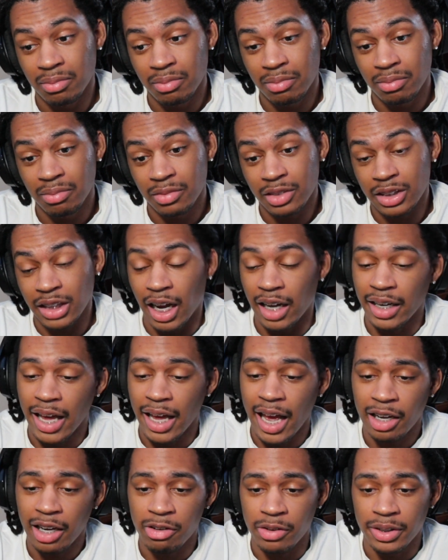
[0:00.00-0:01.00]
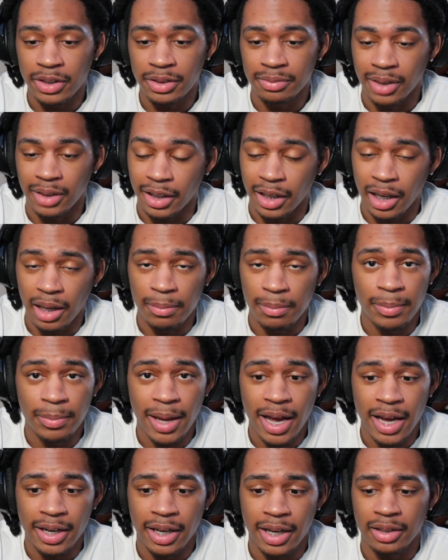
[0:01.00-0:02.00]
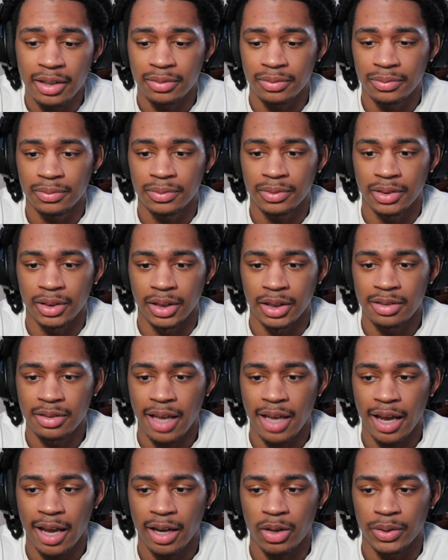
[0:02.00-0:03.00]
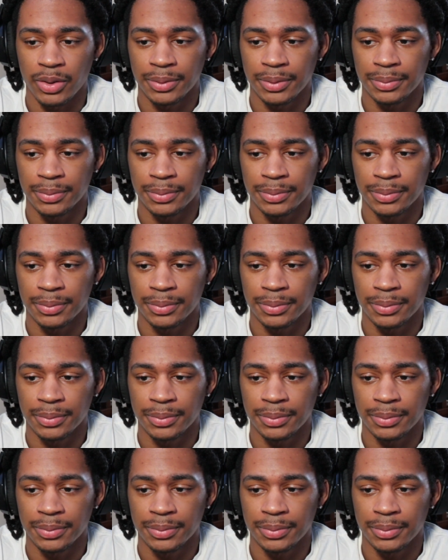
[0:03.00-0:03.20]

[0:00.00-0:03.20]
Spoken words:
It's kind of accurate. I can't be mad at it. It is accurate.